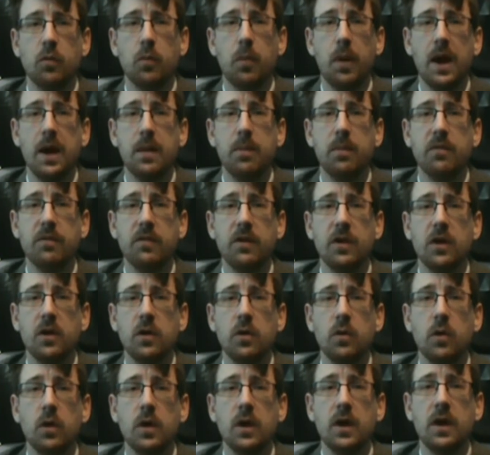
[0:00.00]

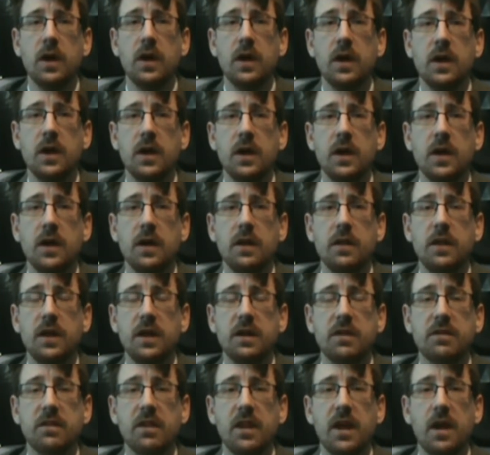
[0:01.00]
pay-per-view.
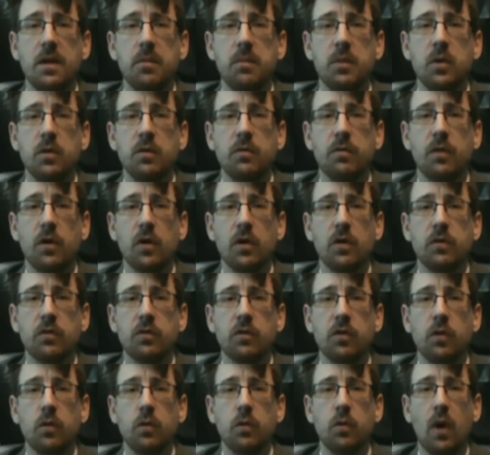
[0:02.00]
This then moved on
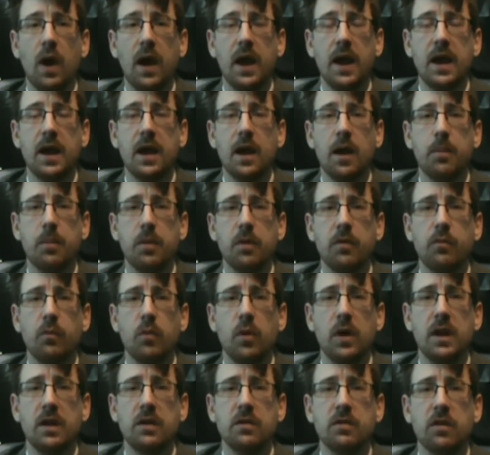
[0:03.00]
to a couple of
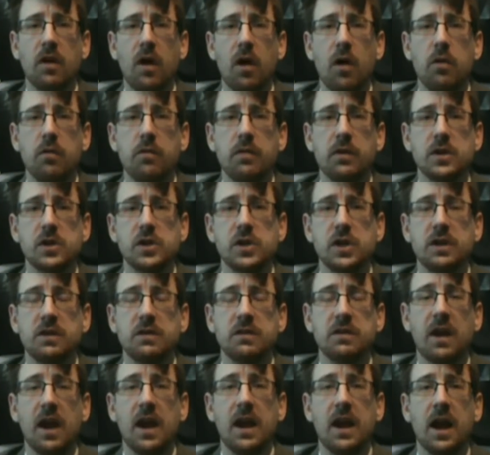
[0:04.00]
wins over
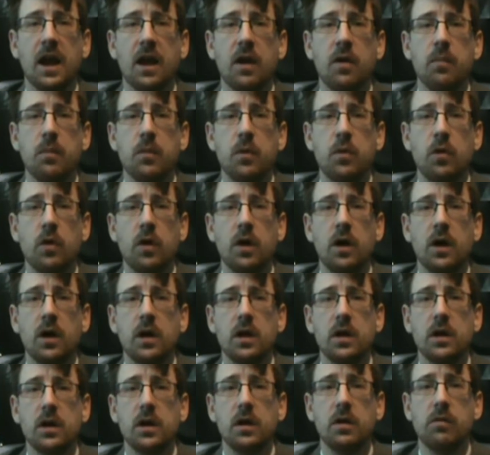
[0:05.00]
Shinsuke Nakamura
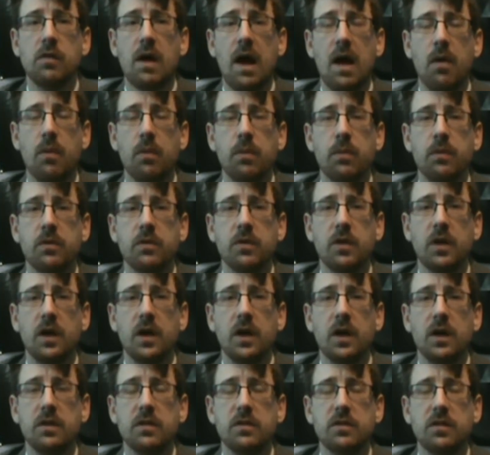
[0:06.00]
around
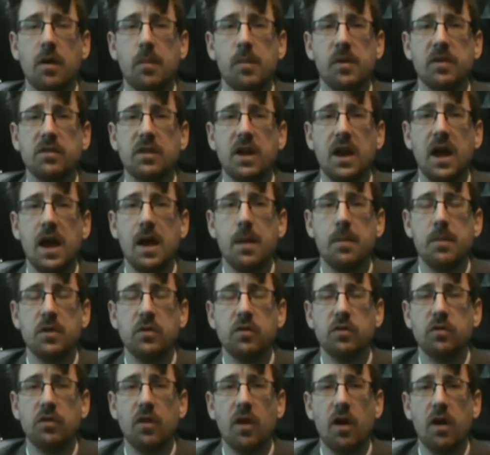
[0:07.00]
SummerSlam and
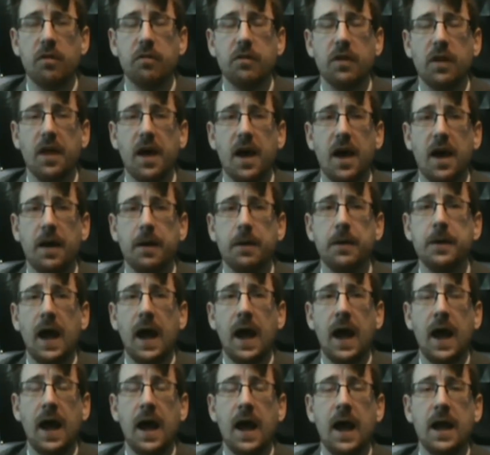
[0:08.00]
just after that.
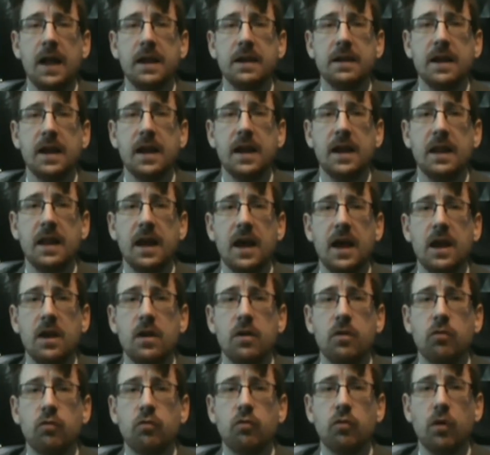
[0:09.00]
And he
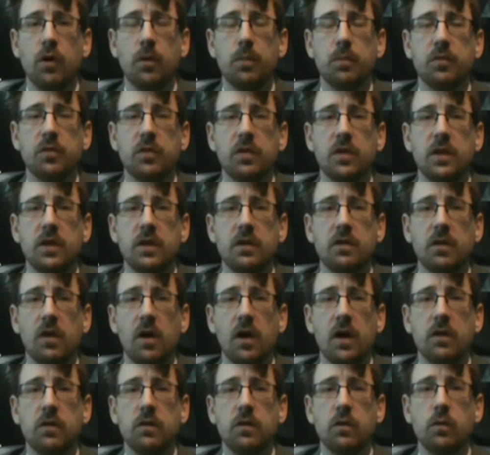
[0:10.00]
then dropped the
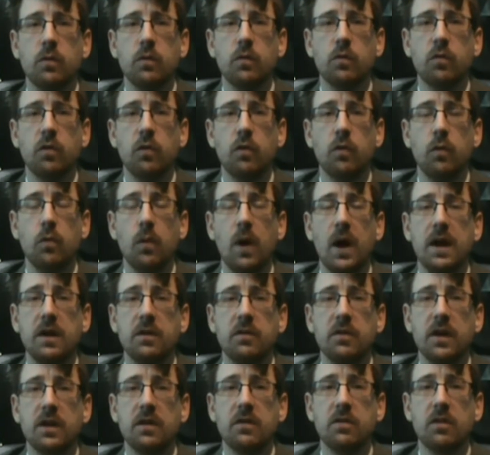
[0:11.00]
title to
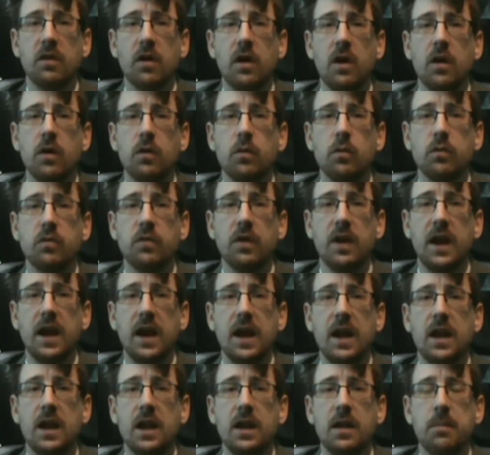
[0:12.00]
AJ Styles
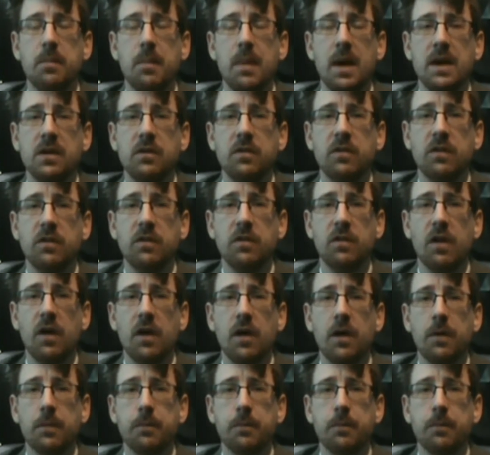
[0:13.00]
in Manchester.